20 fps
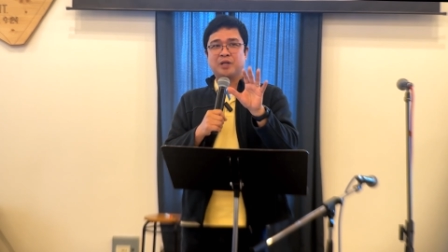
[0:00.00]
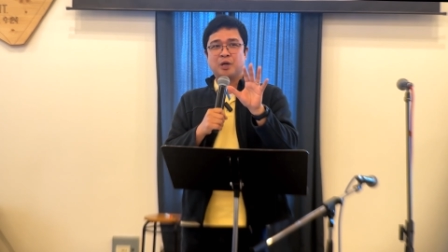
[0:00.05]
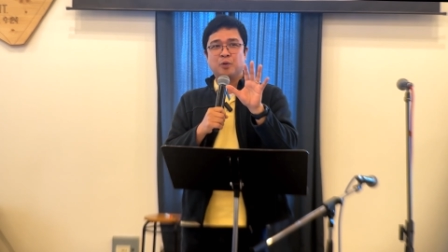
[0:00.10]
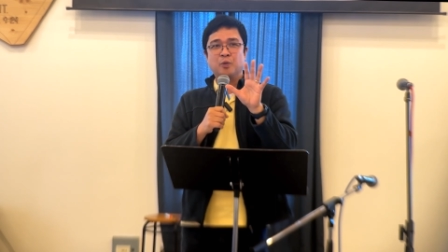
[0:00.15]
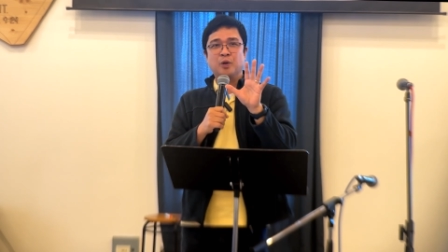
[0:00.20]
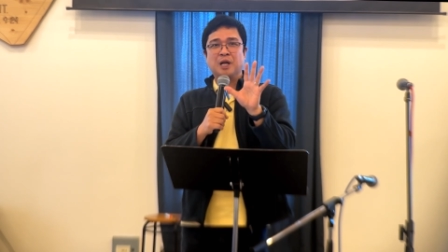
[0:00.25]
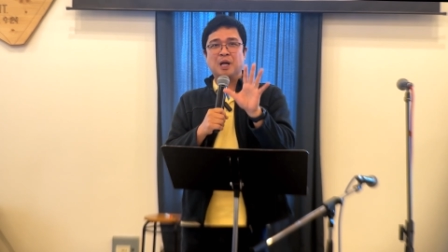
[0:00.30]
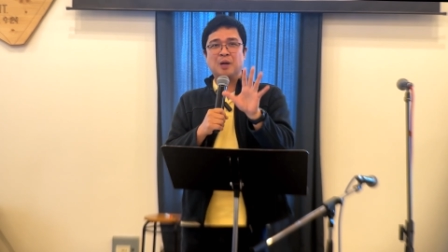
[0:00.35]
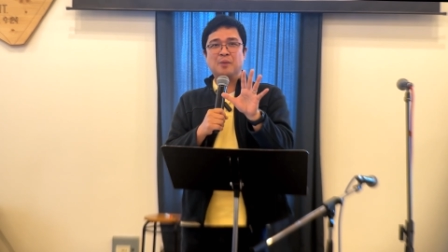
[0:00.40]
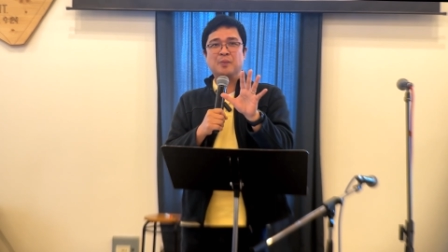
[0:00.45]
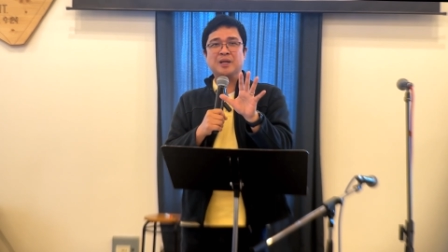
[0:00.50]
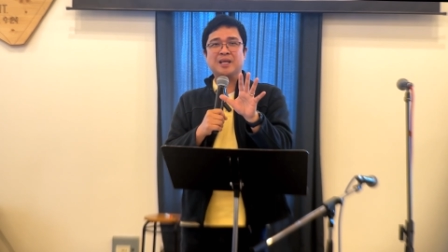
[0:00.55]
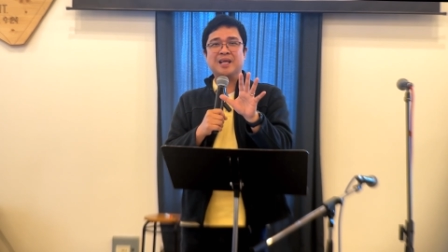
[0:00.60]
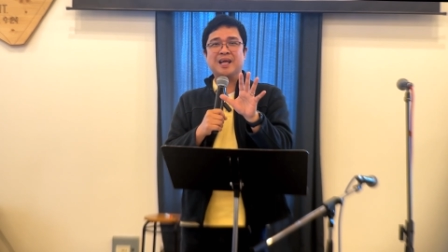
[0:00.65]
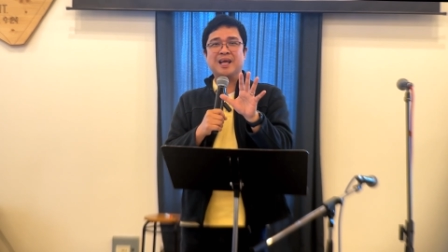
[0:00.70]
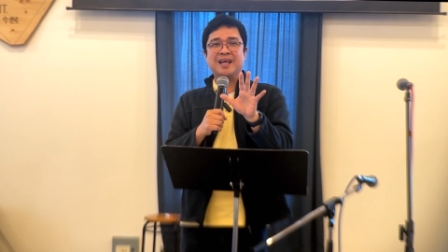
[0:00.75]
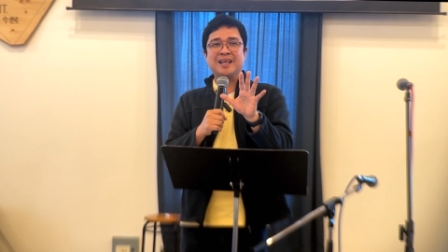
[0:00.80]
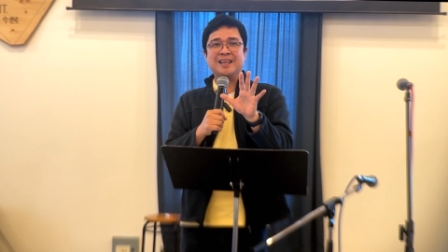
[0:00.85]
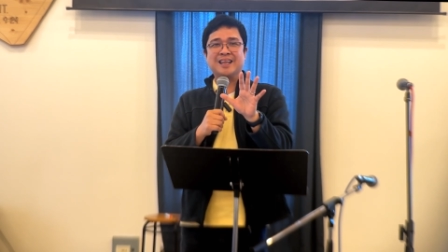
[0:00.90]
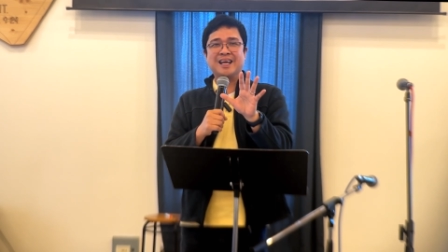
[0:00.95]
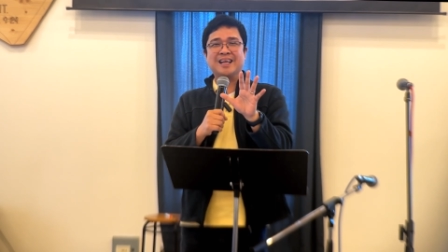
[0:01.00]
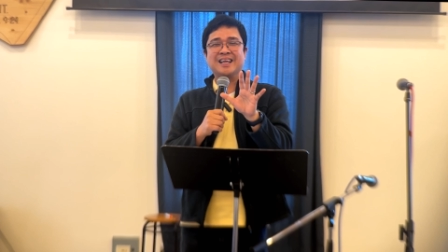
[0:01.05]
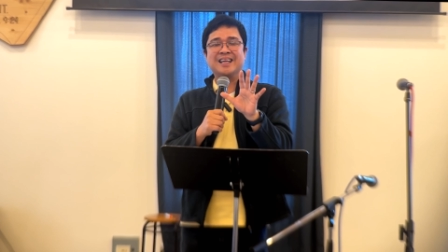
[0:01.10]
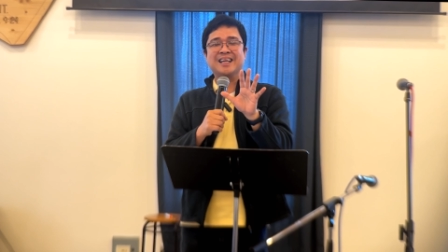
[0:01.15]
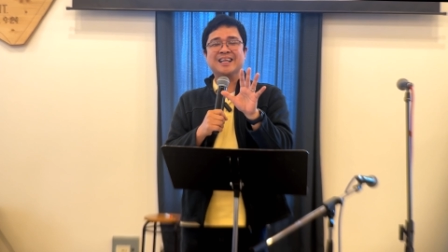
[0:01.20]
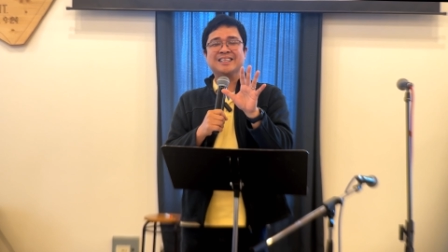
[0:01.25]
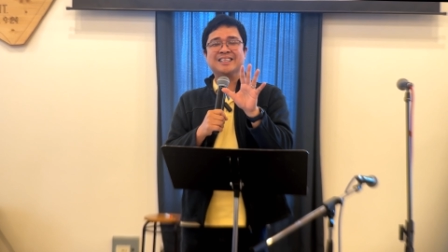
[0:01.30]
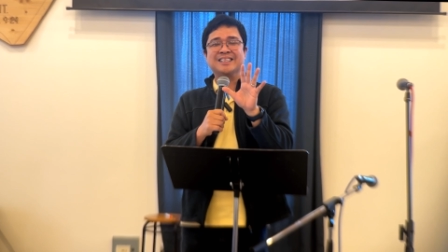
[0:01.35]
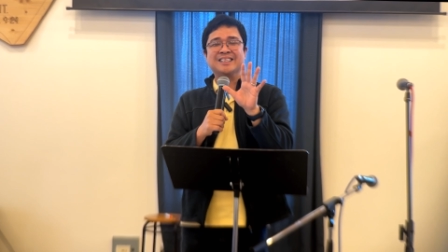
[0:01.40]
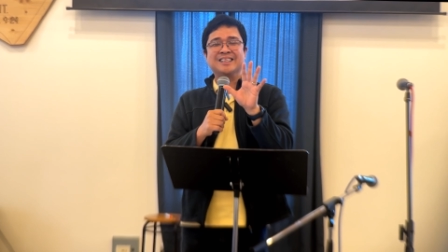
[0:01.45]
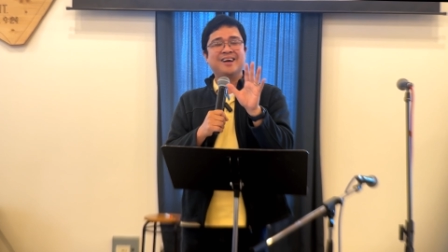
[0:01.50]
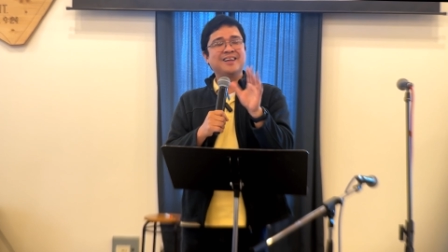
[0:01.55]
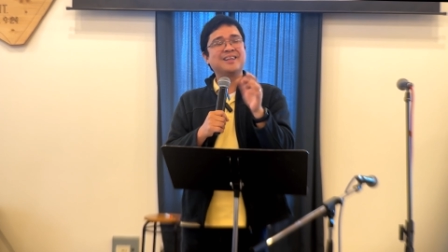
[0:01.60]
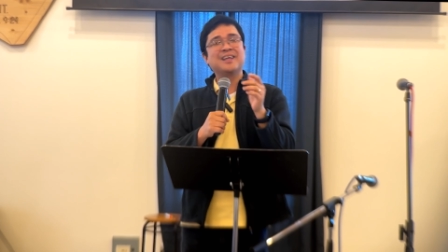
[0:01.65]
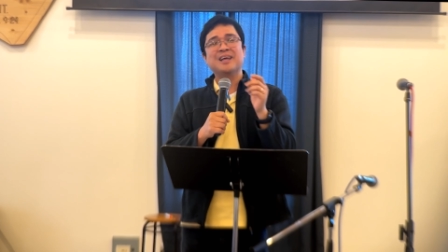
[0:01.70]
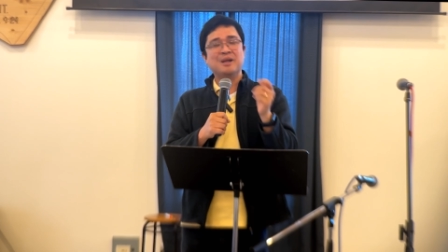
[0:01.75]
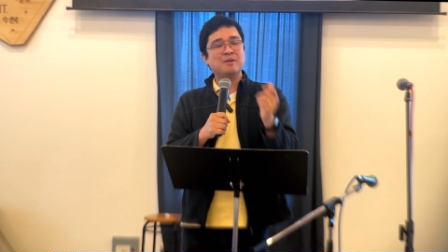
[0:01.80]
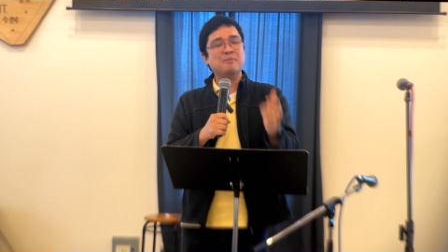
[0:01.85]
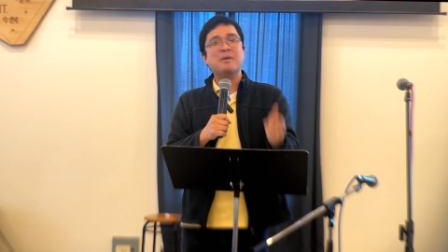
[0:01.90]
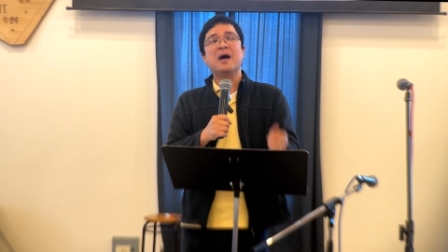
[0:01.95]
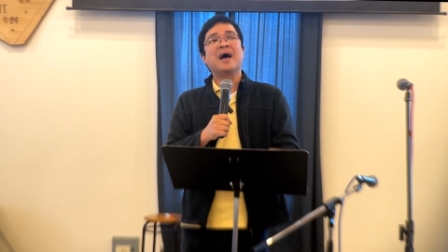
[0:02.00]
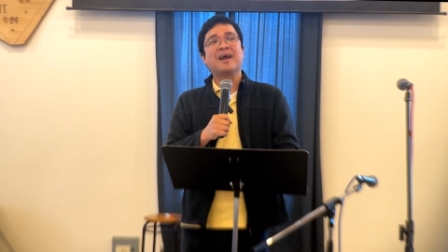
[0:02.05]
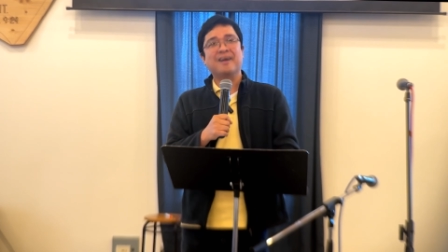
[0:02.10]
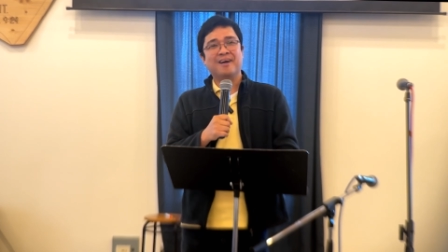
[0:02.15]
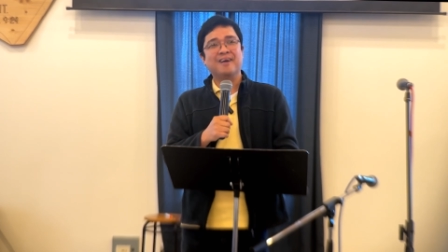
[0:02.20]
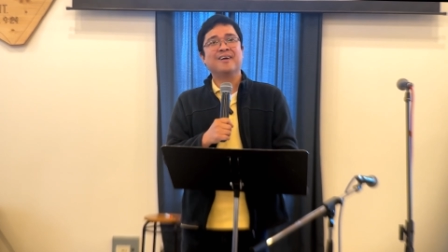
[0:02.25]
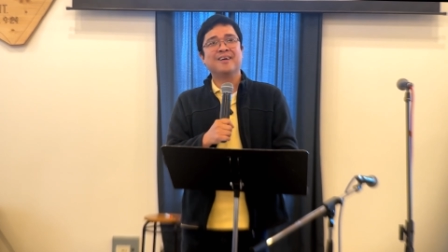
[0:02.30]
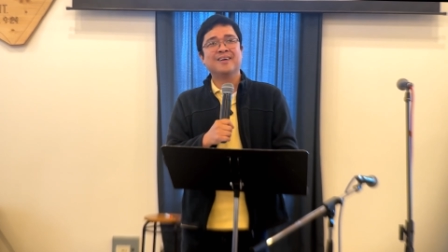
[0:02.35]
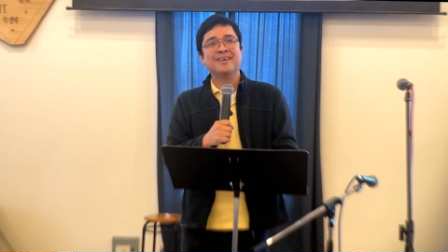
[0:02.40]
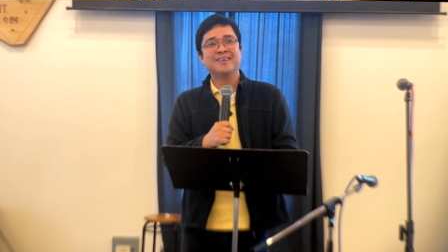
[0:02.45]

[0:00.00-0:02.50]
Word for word: There will come a day that it's not going to matter.